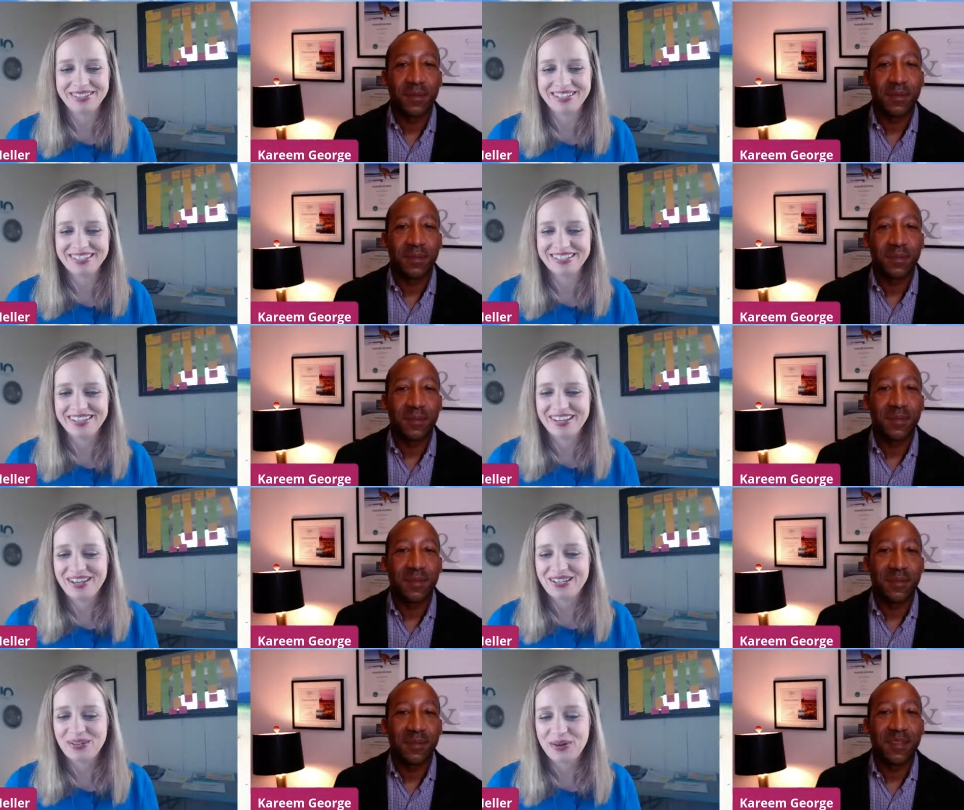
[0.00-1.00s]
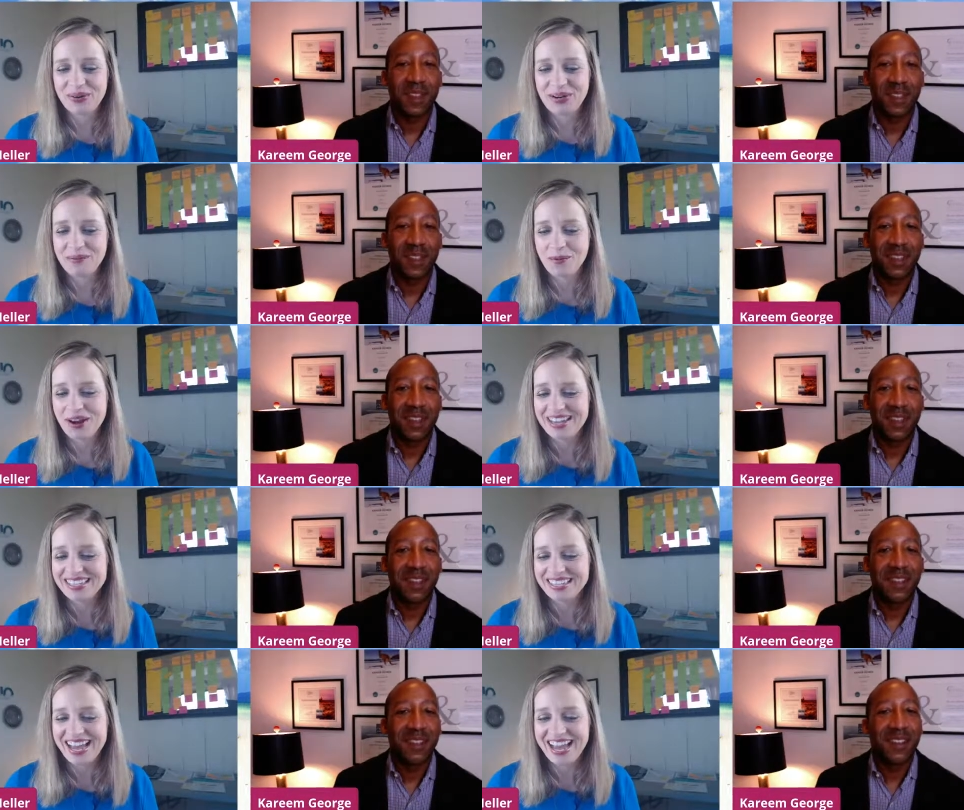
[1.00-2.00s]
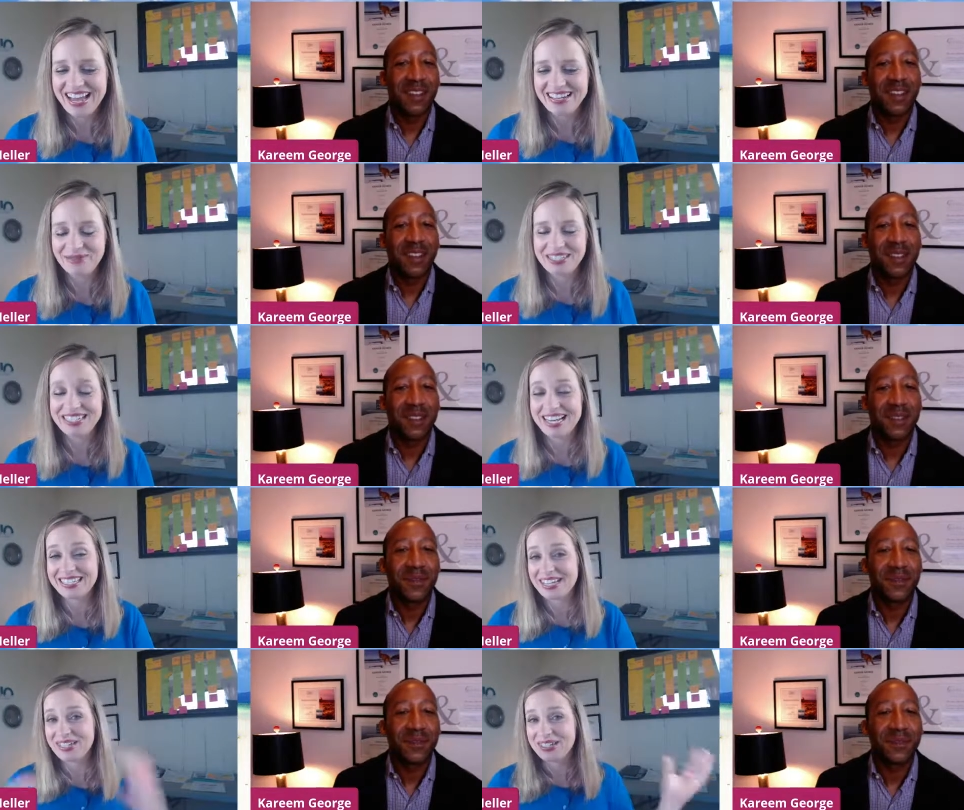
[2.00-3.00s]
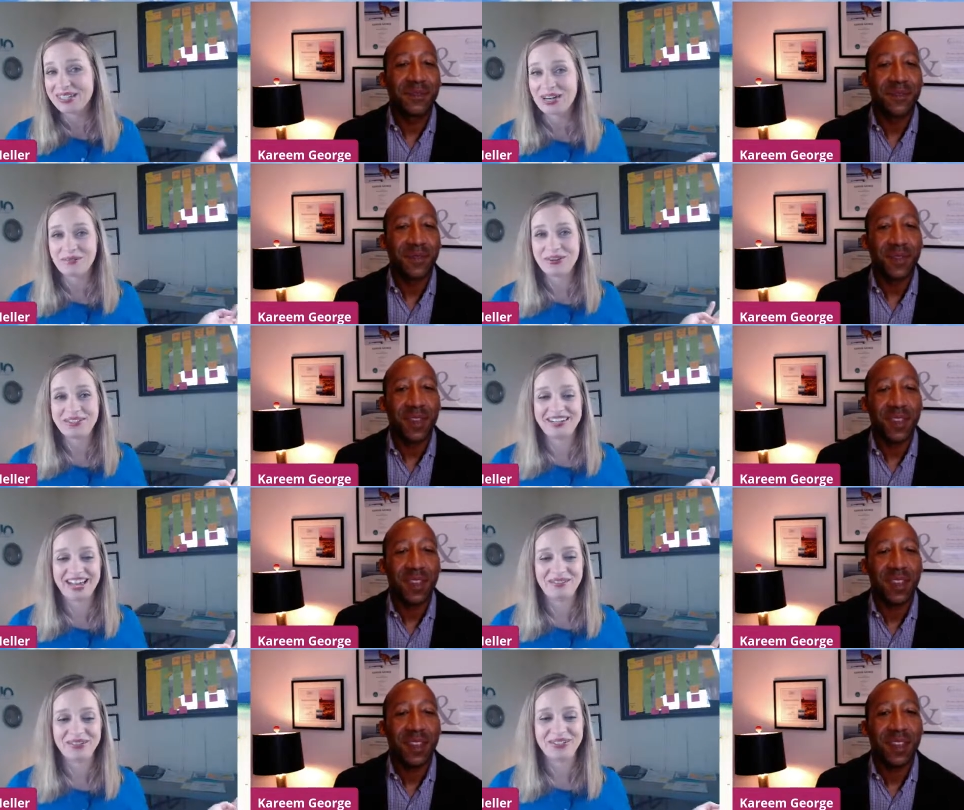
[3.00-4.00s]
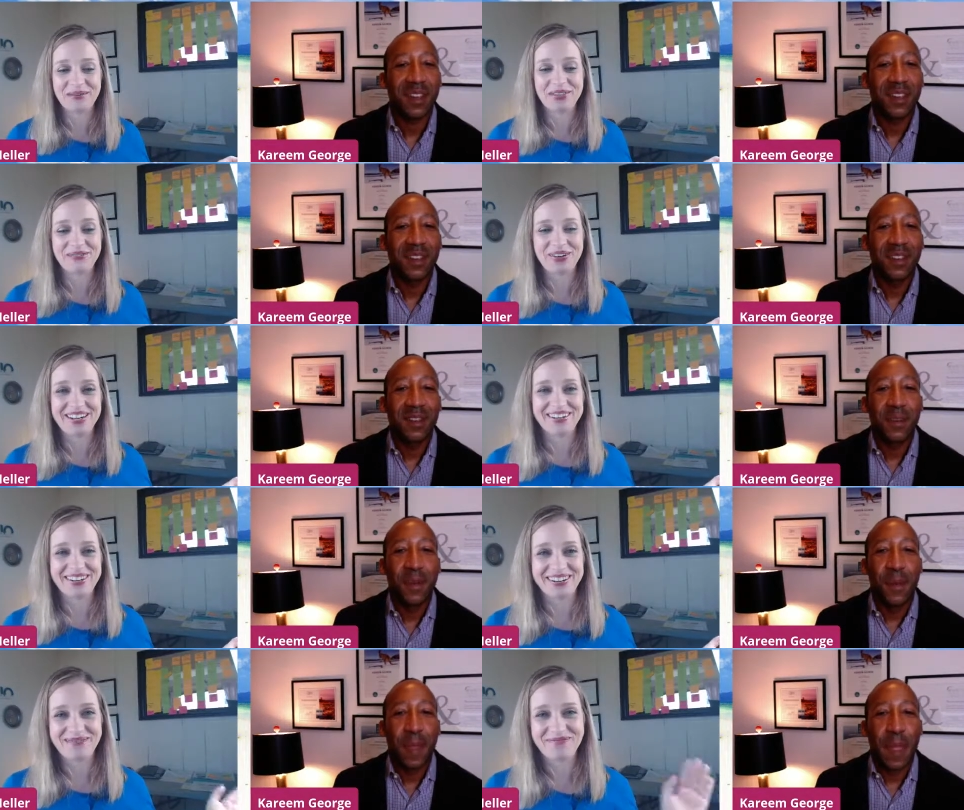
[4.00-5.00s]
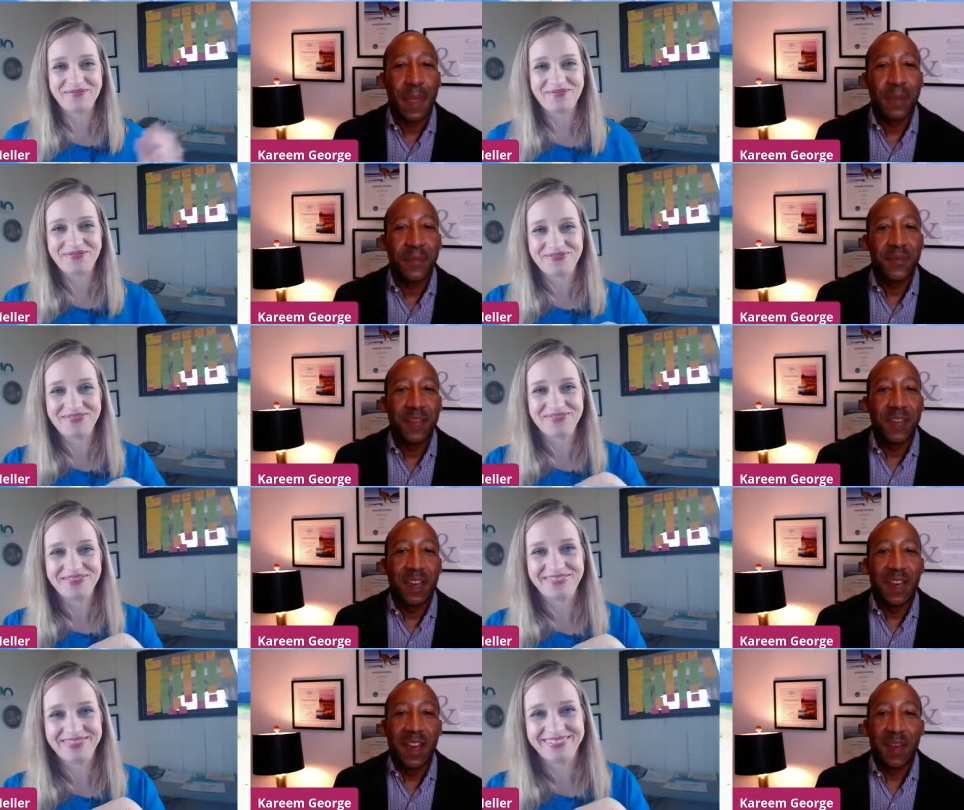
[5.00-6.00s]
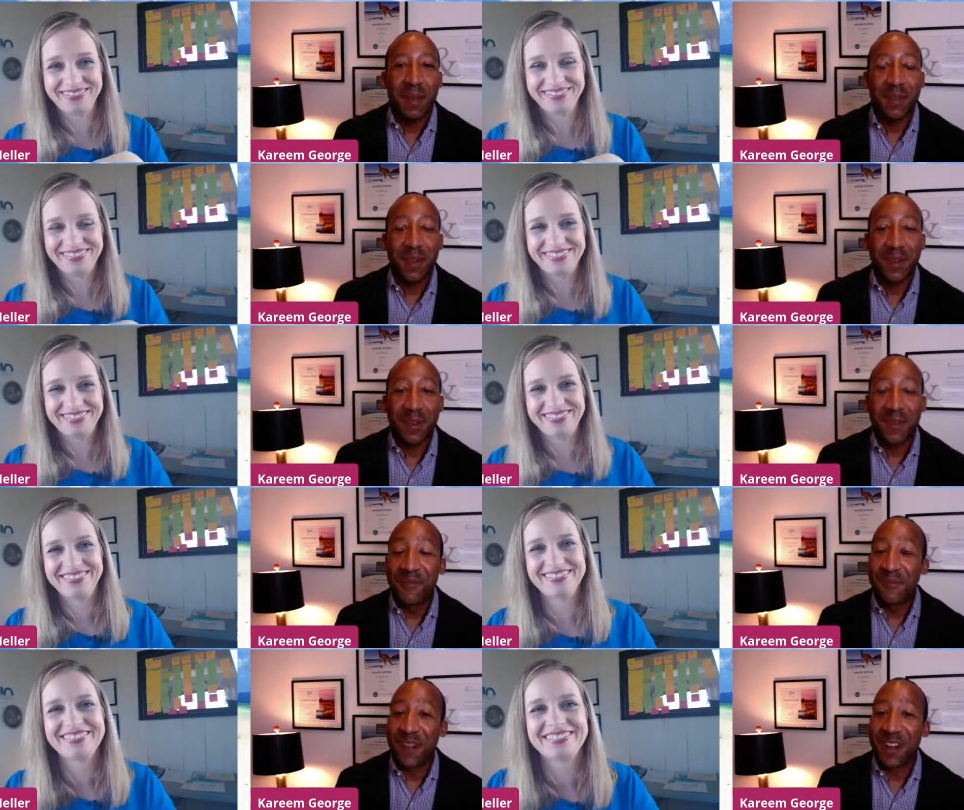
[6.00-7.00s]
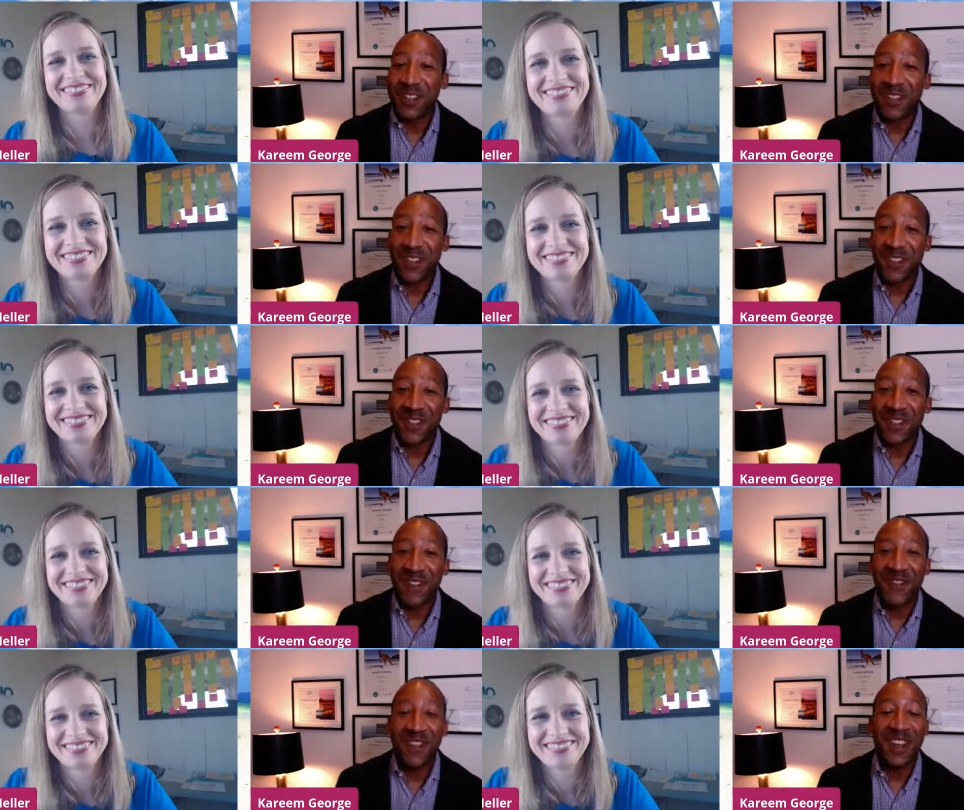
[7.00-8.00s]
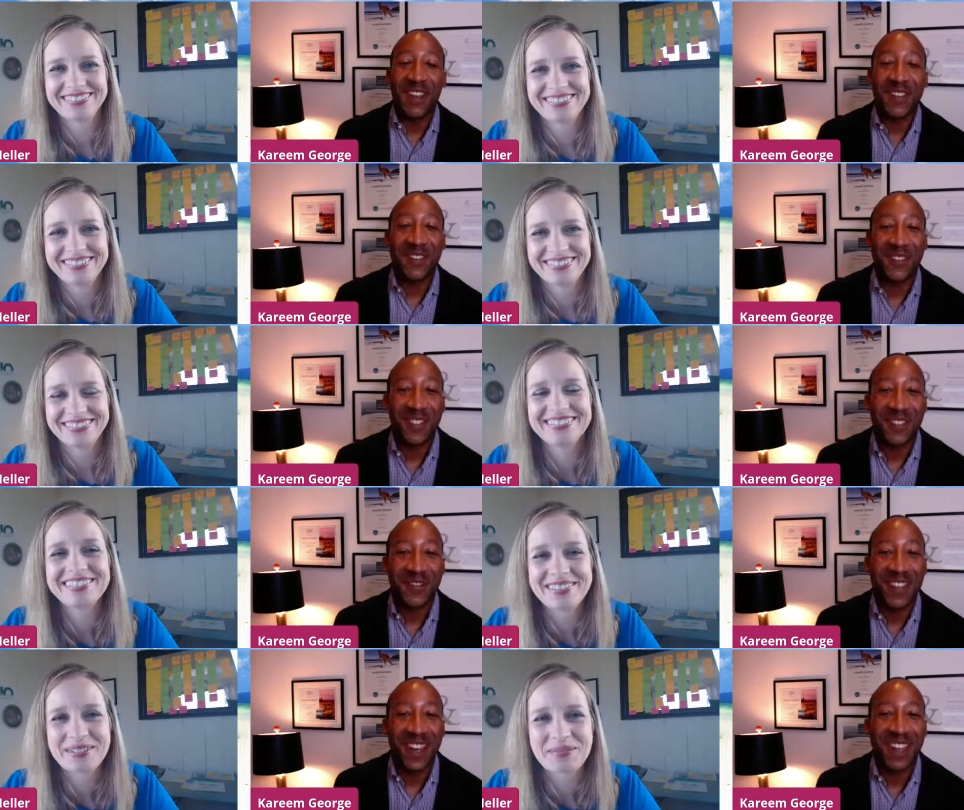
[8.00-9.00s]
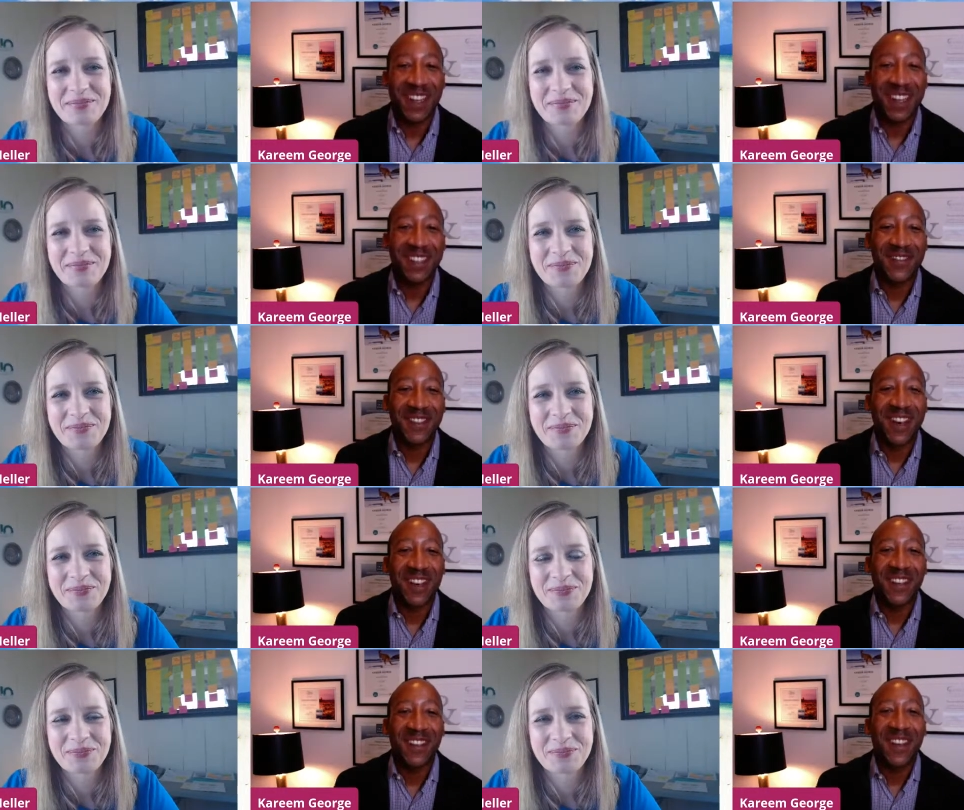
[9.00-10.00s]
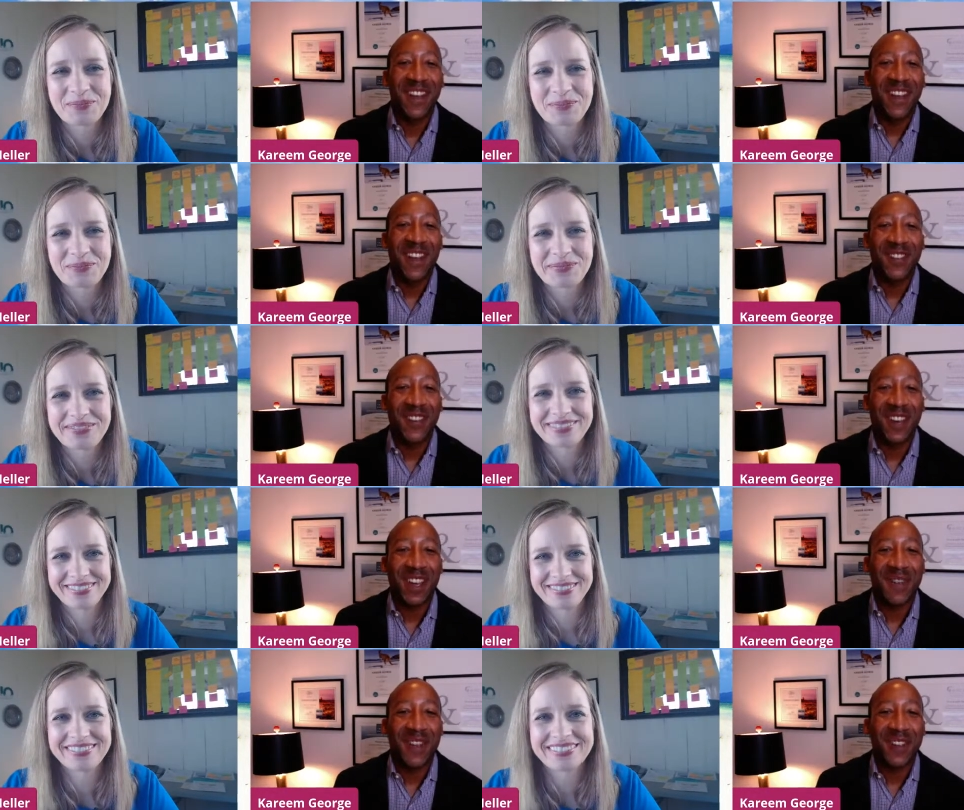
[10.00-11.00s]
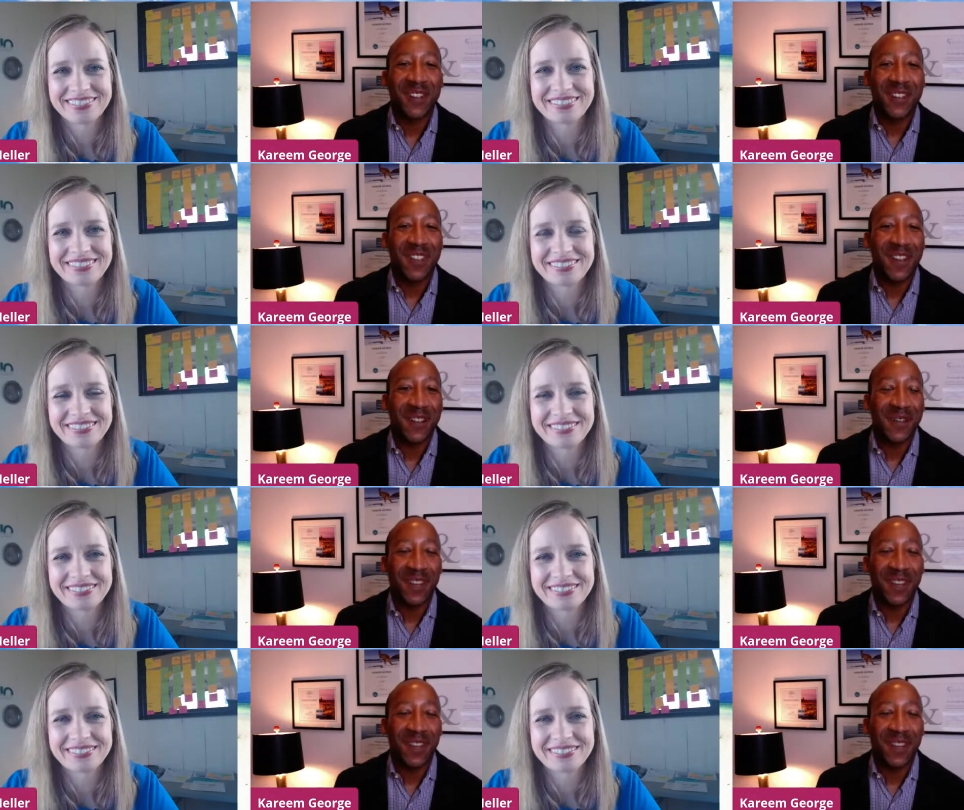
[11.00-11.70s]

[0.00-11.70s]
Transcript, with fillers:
Speaker 1: list. So Kareem, what is uh, what's next on the agenda for you today after you're done with the video here?
Speaker 2: I'm gonna watch another video. So some colleagues of mine are are talking about just how do